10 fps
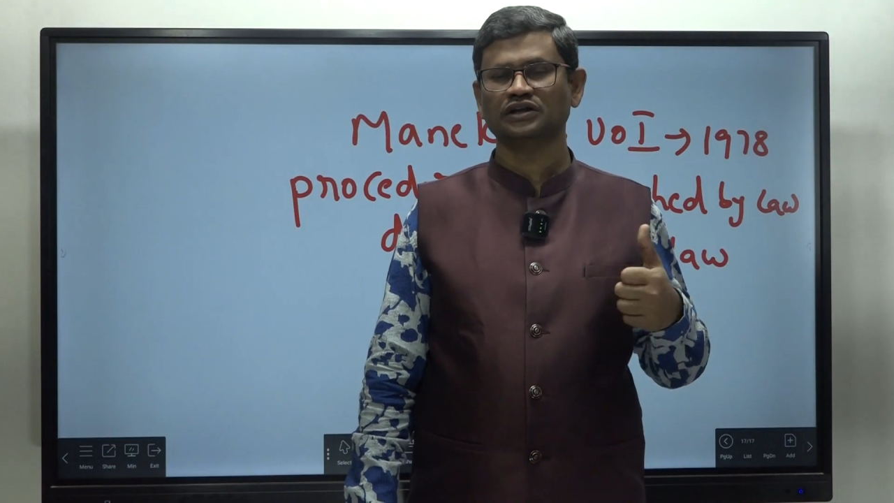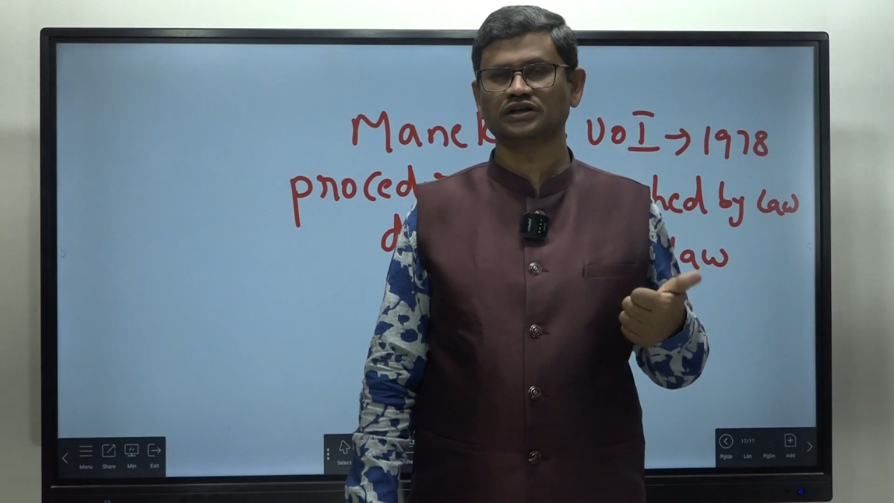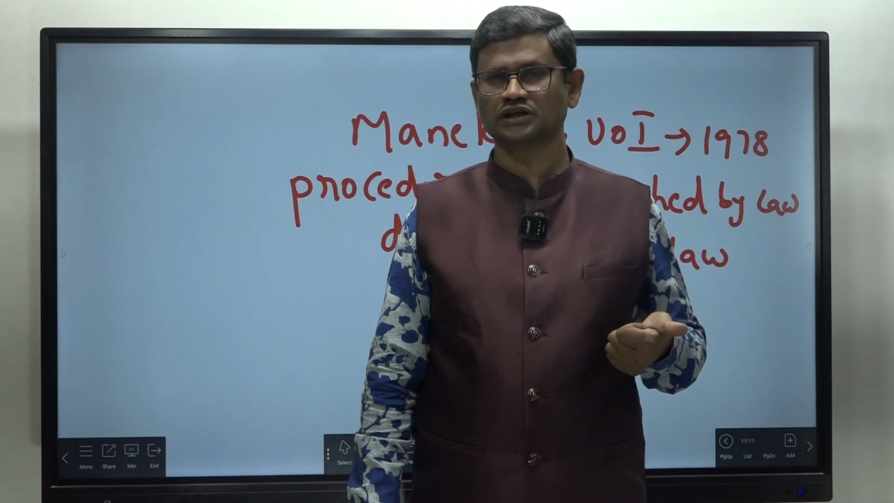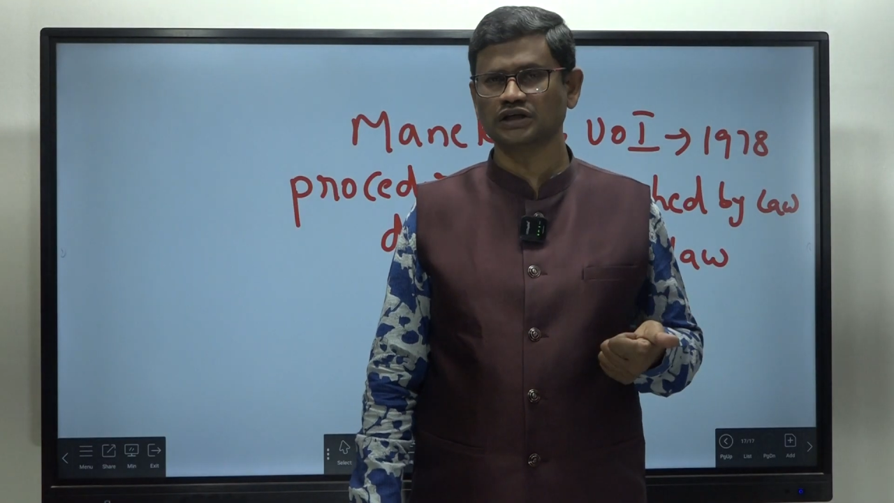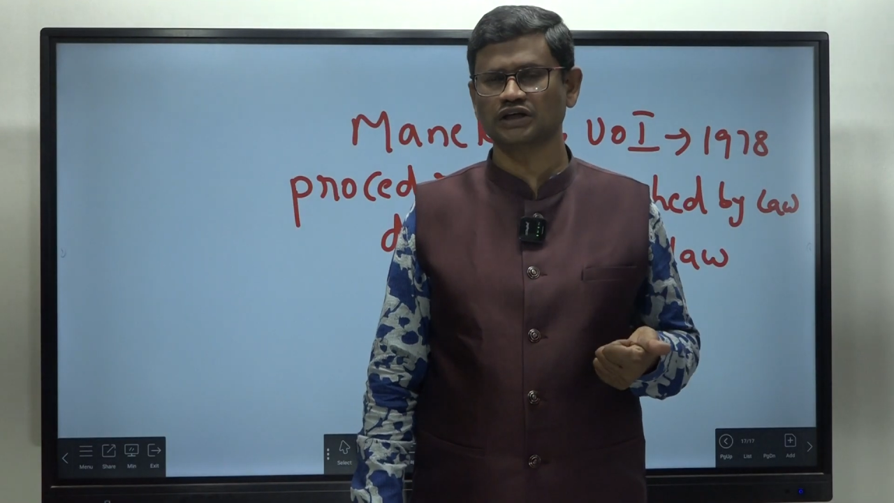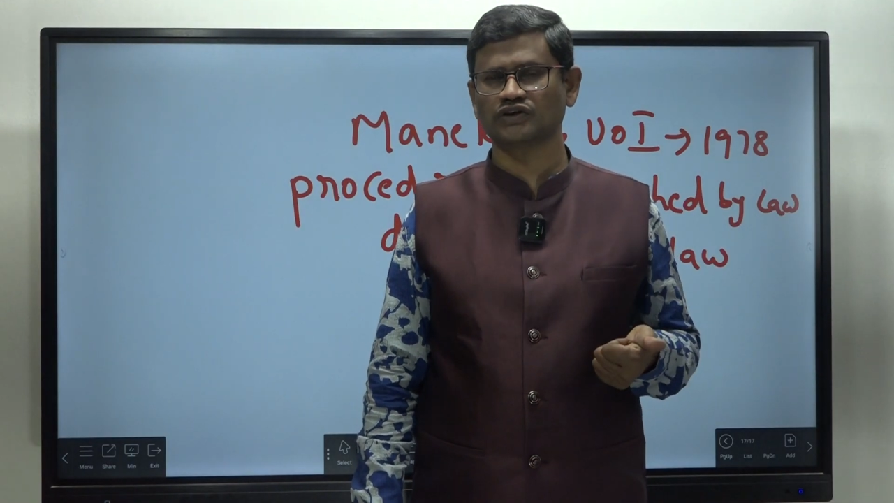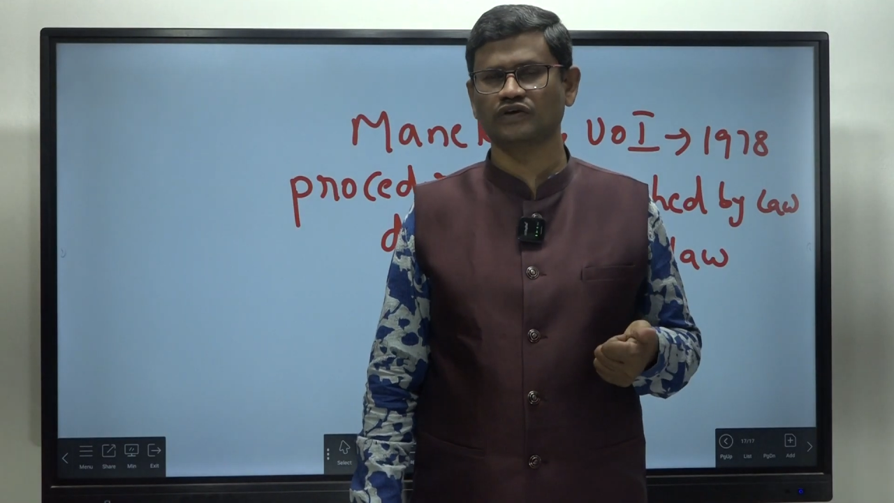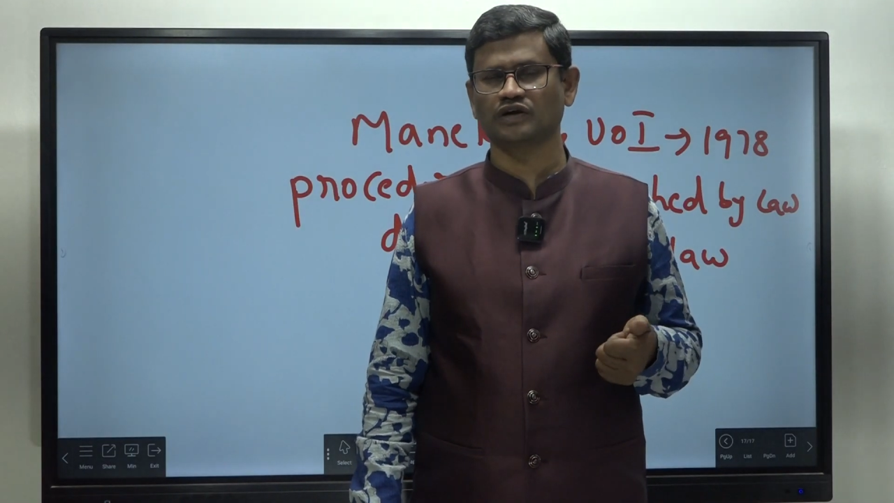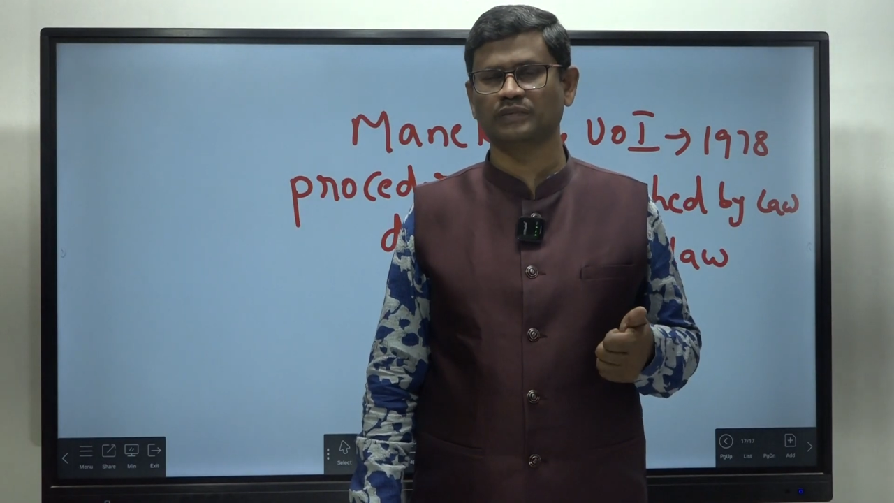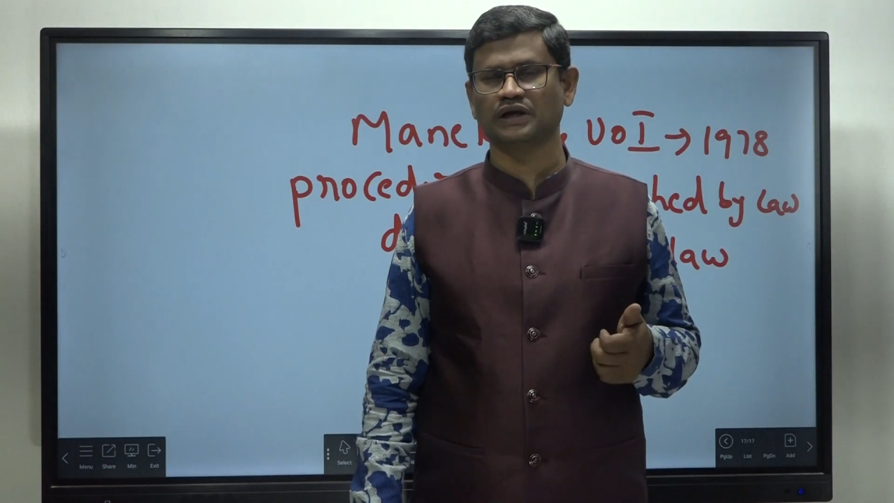Third
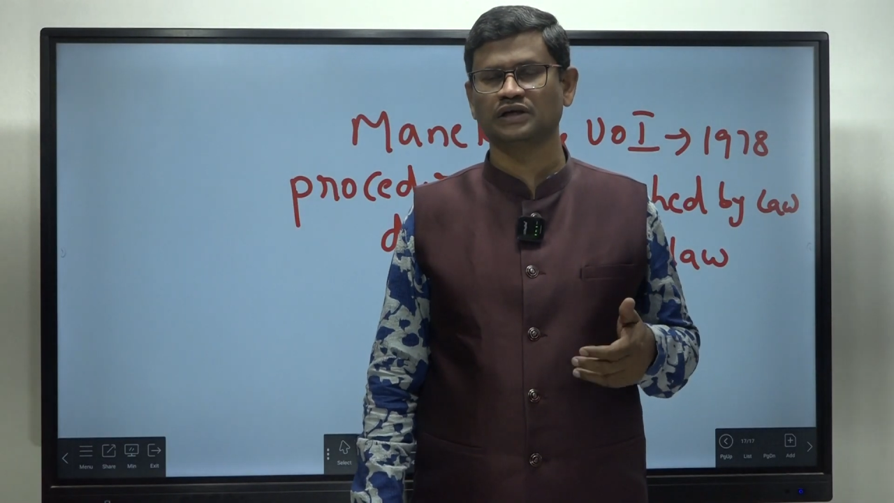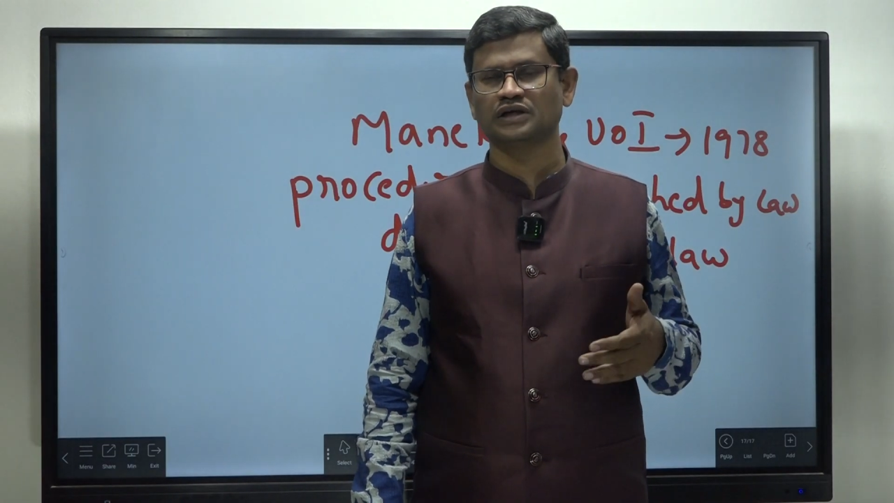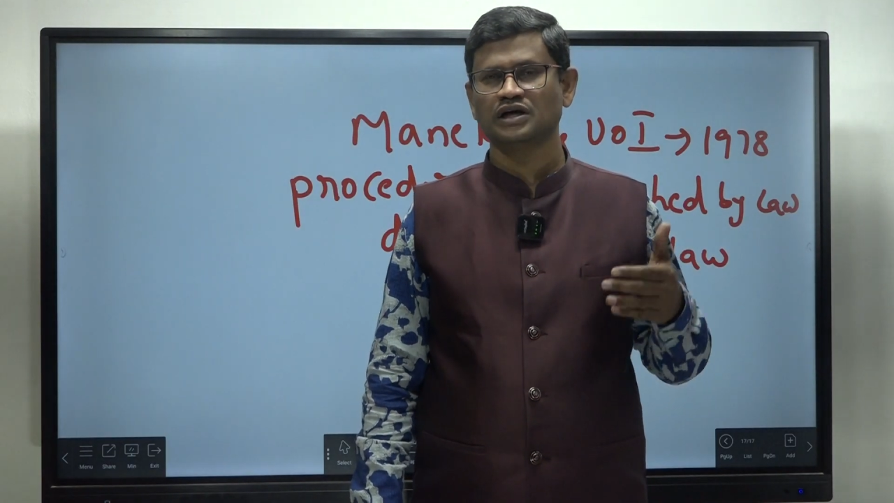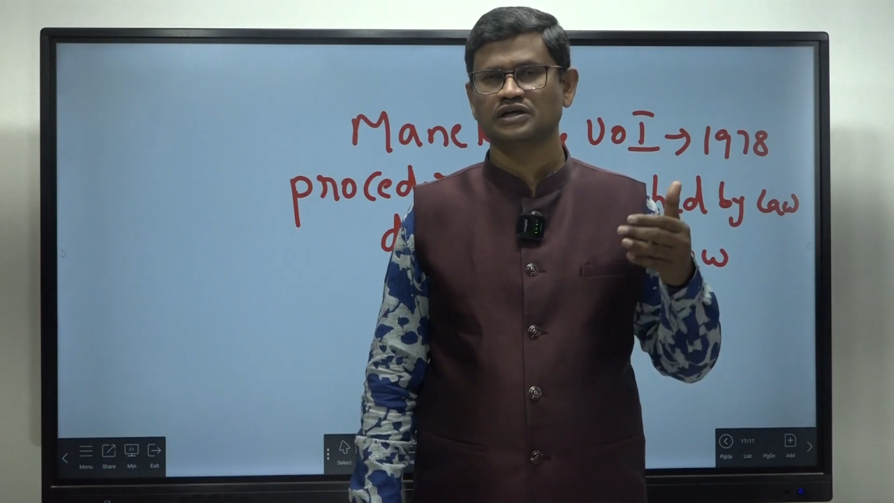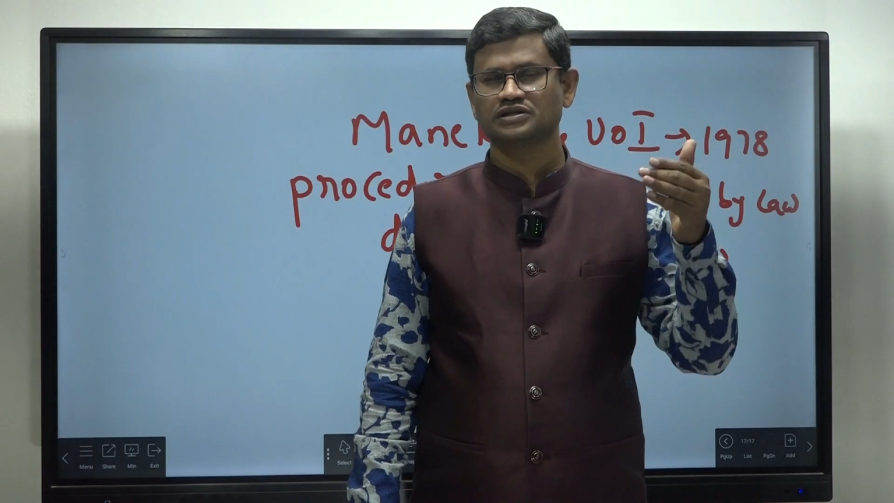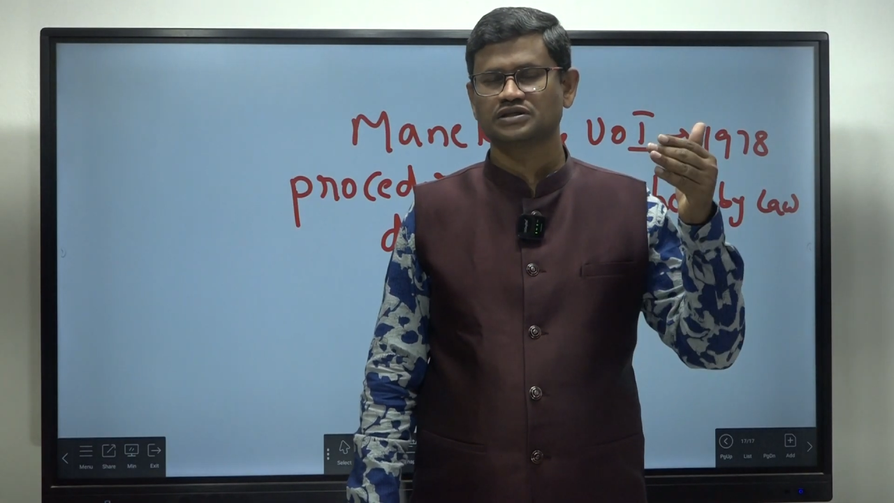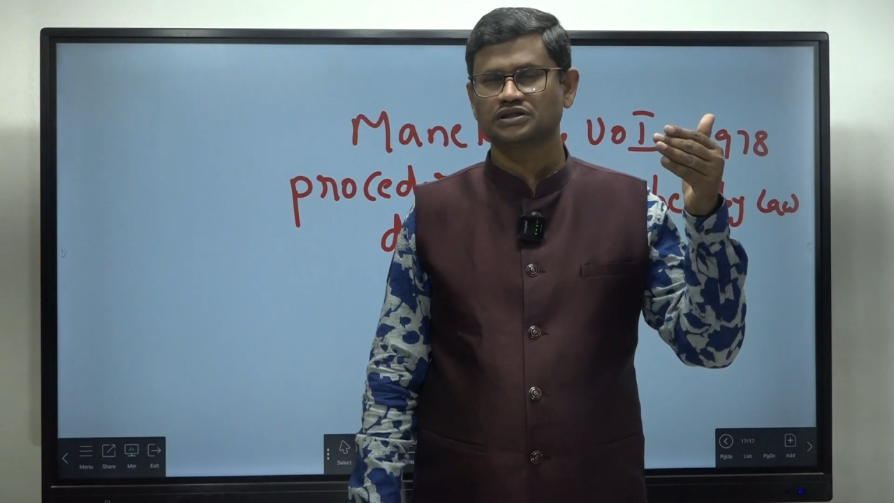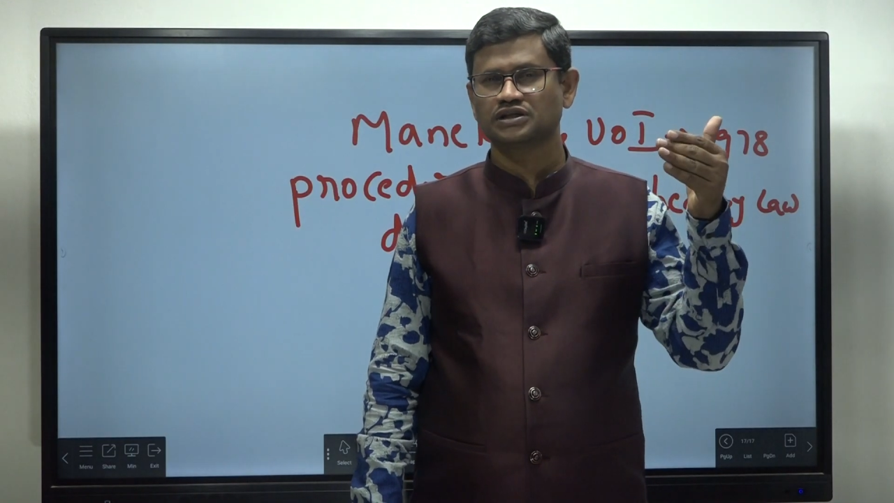requirement, such